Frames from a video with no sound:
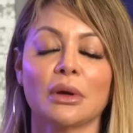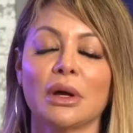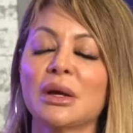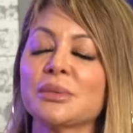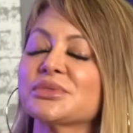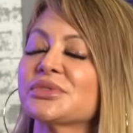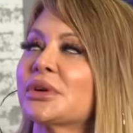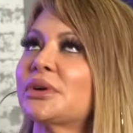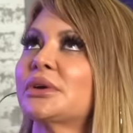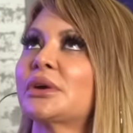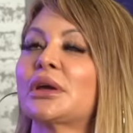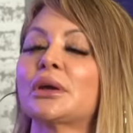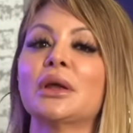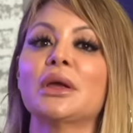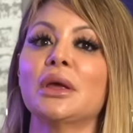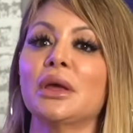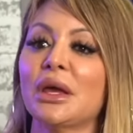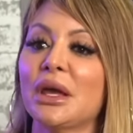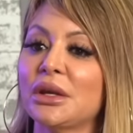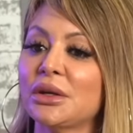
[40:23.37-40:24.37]
I'm sorry, God.
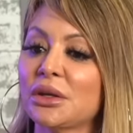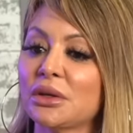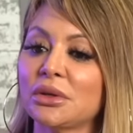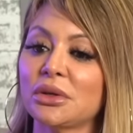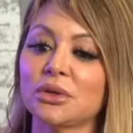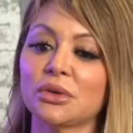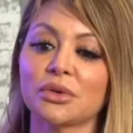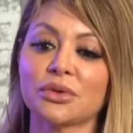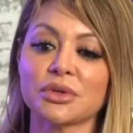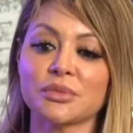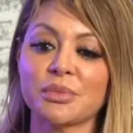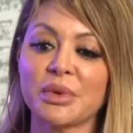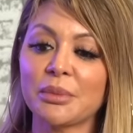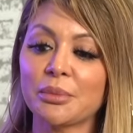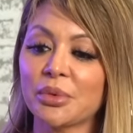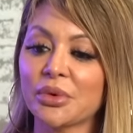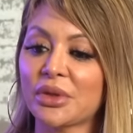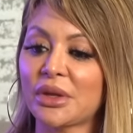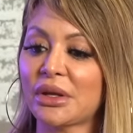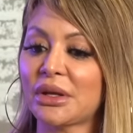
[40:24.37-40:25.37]
And then, you know, there are
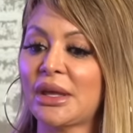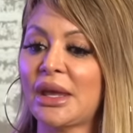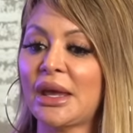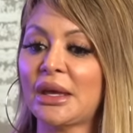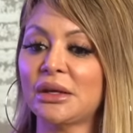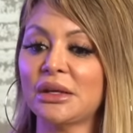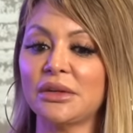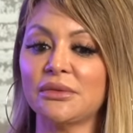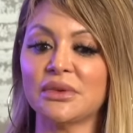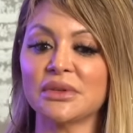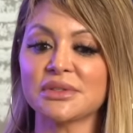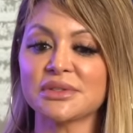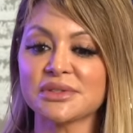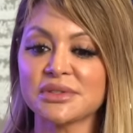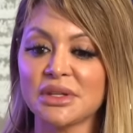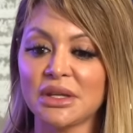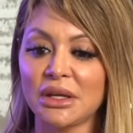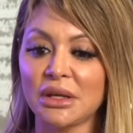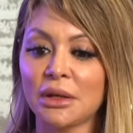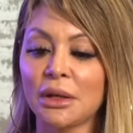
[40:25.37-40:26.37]
people that can't even
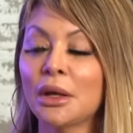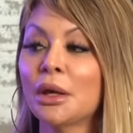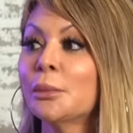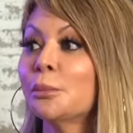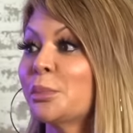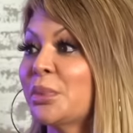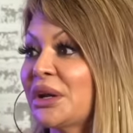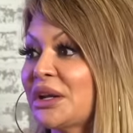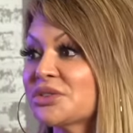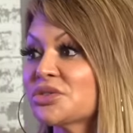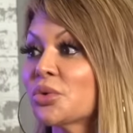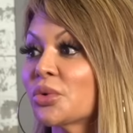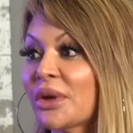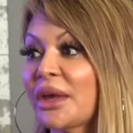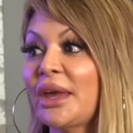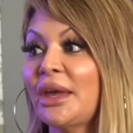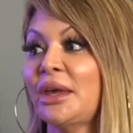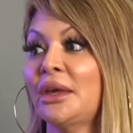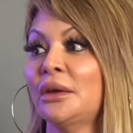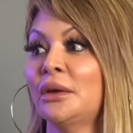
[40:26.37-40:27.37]
sing, but it's
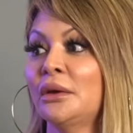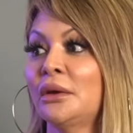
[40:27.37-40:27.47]
okay.